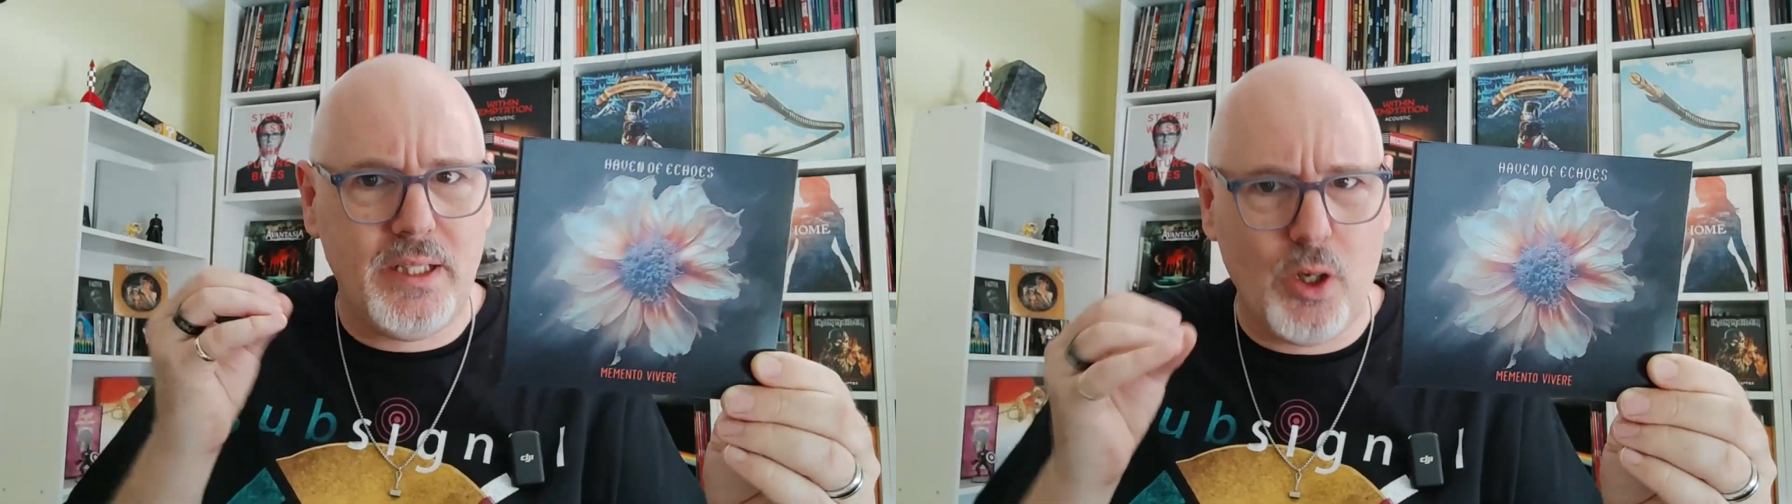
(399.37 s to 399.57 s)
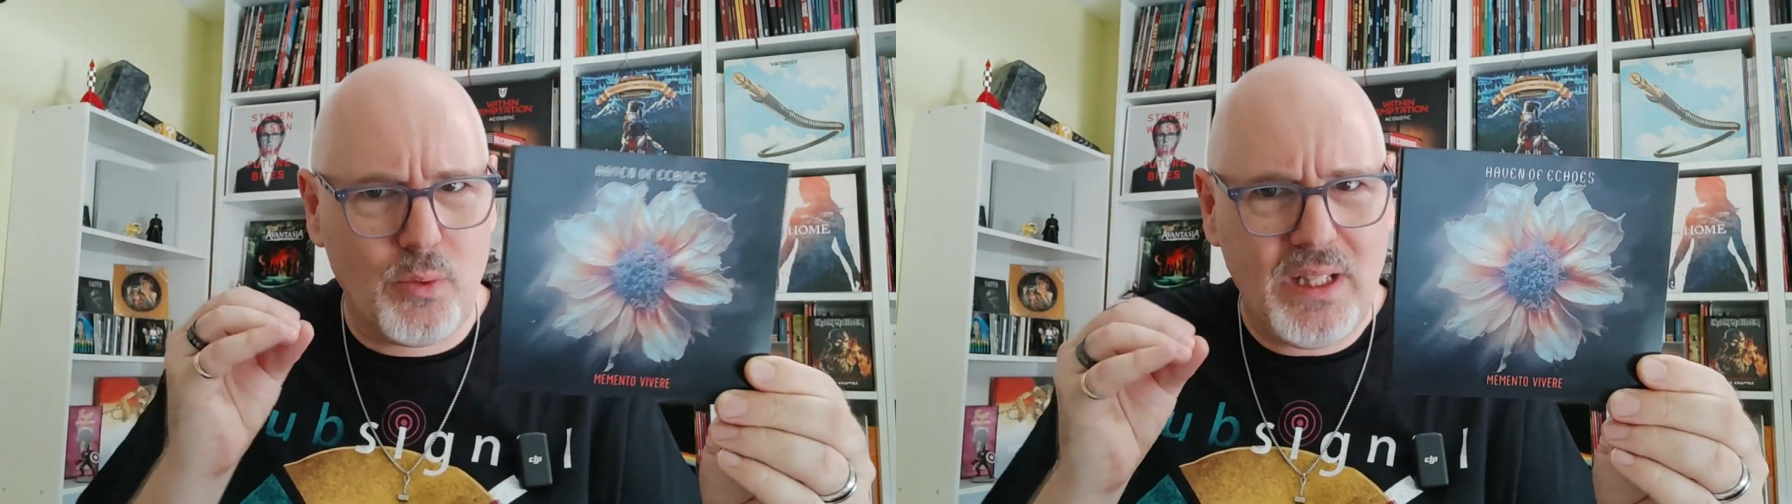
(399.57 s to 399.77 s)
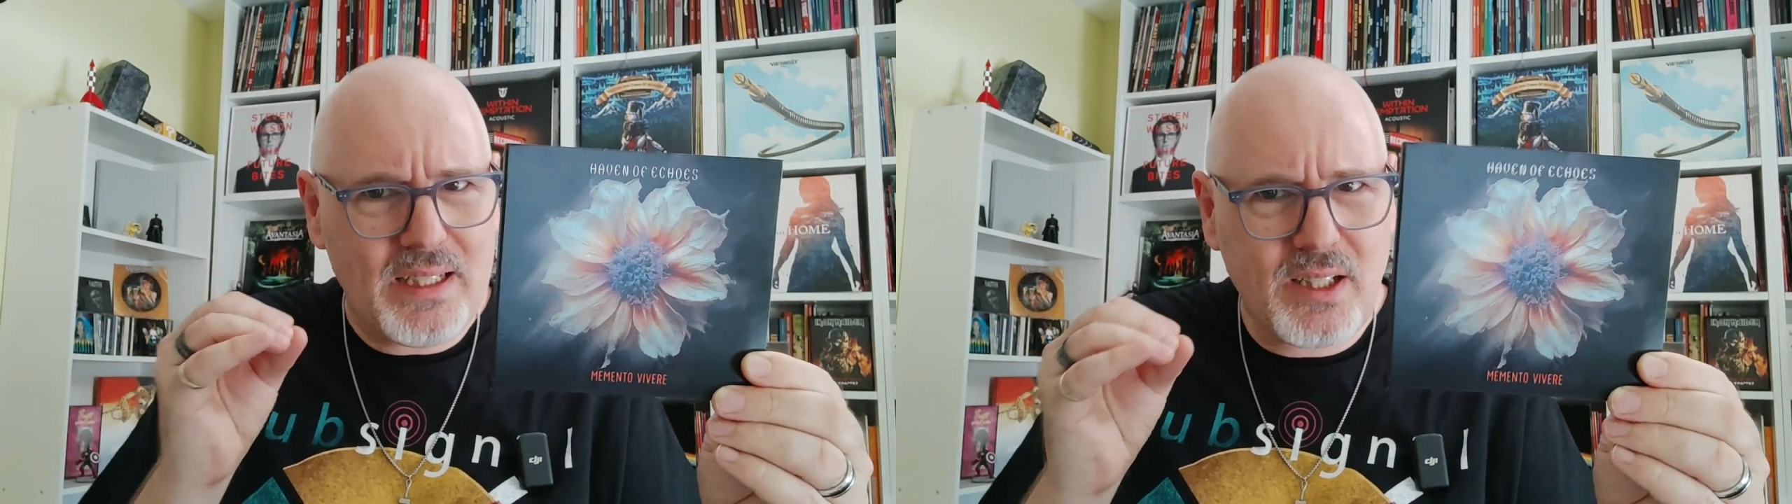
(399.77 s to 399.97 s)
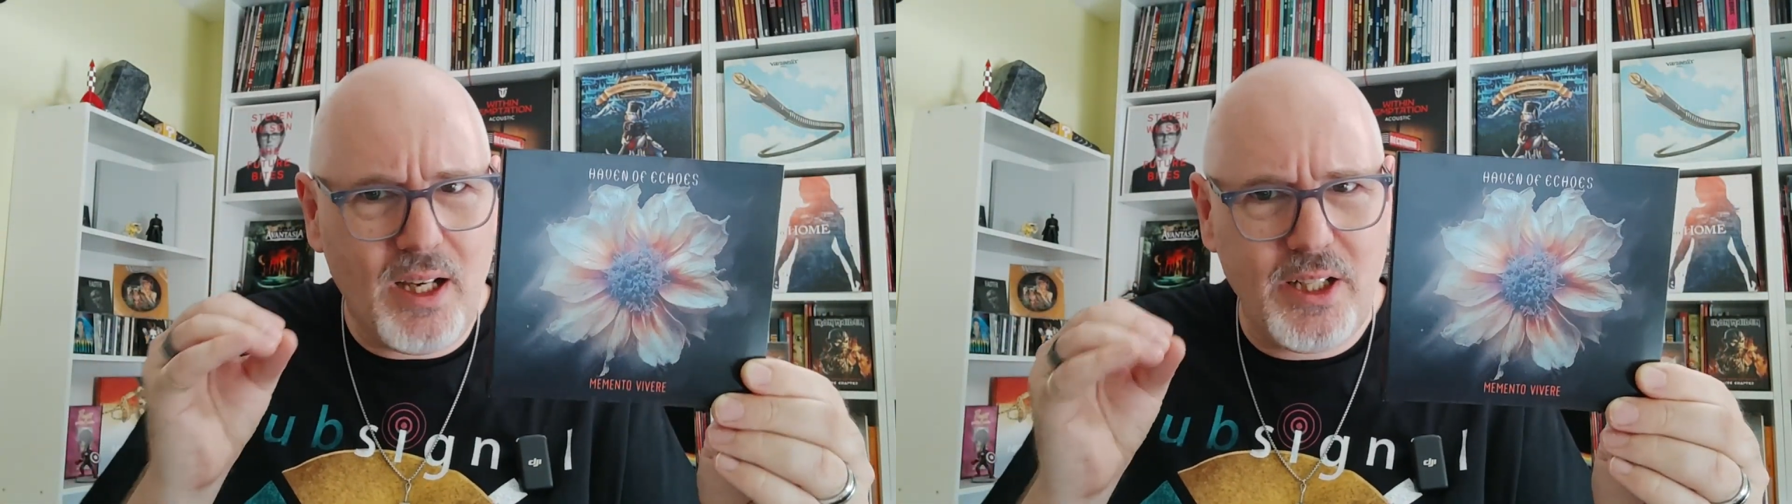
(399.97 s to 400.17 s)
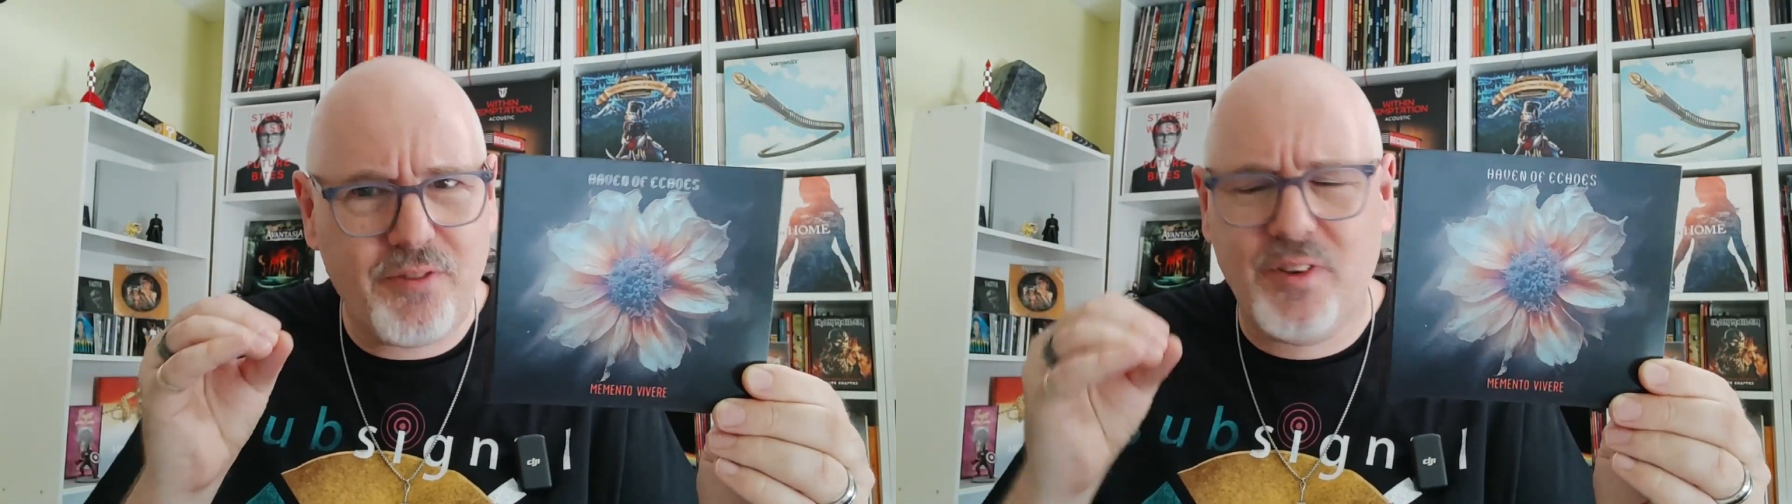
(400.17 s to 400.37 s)
You know, that
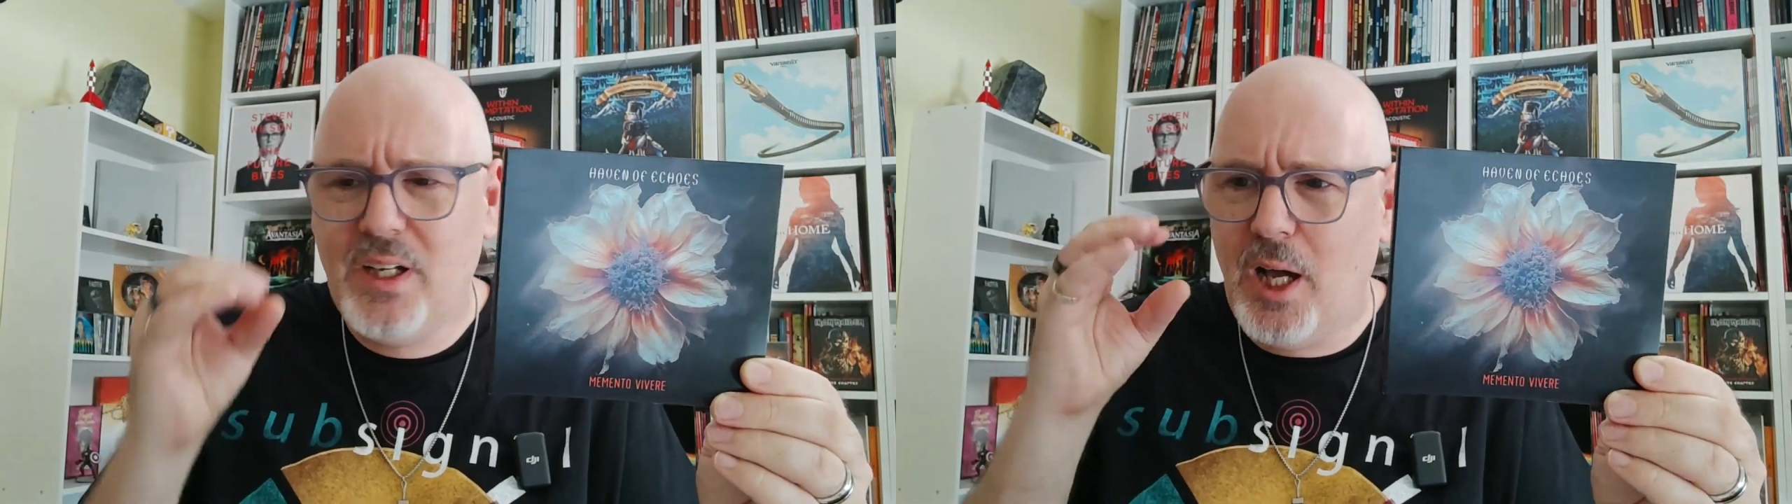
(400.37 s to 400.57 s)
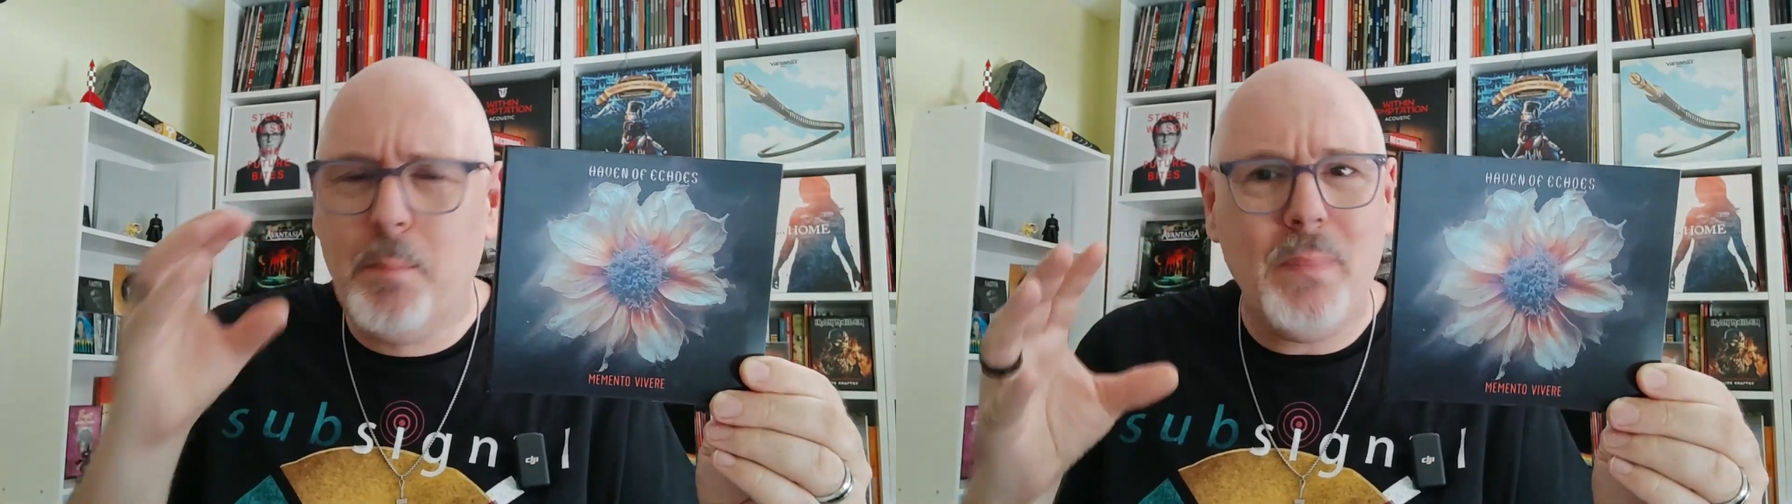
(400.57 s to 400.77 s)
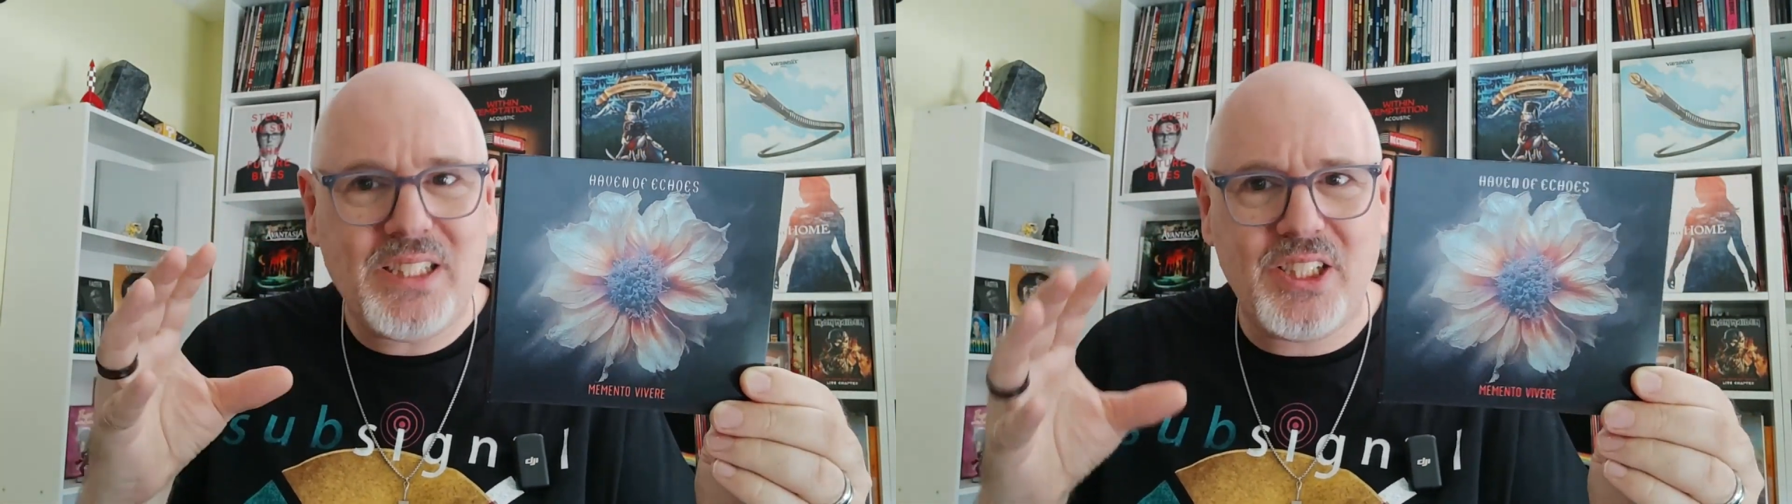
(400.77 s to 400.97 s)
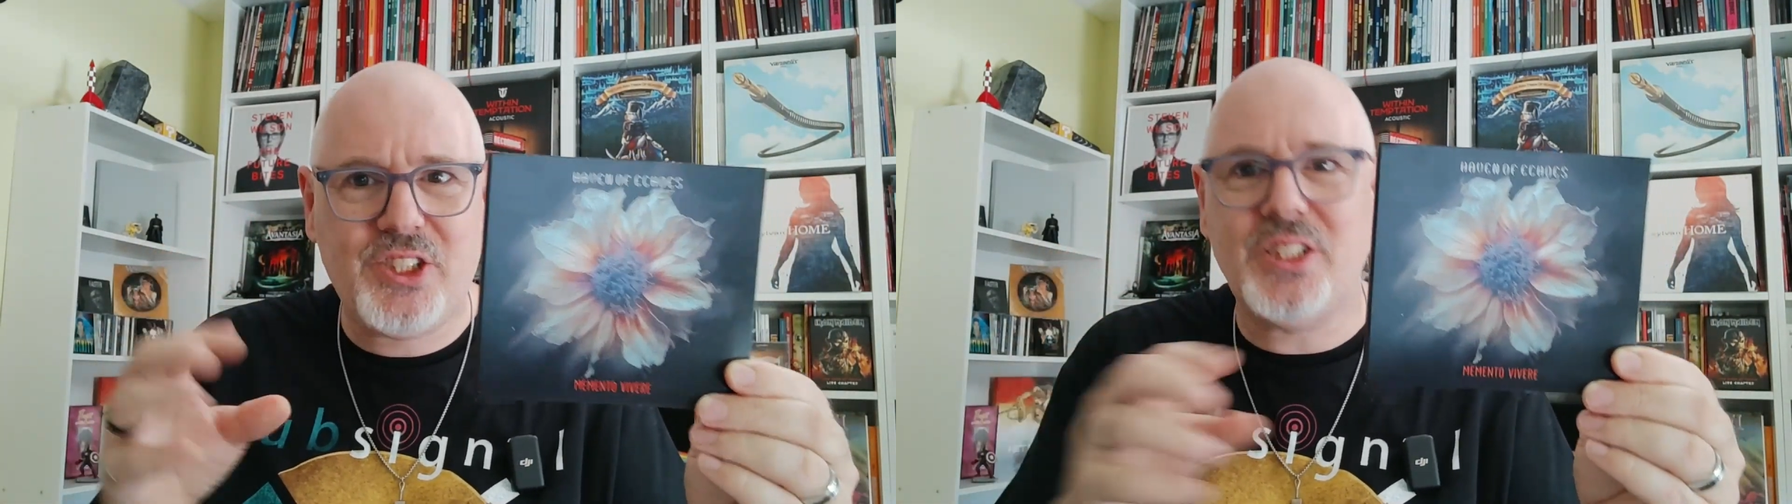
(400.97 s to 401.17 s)
kind of a message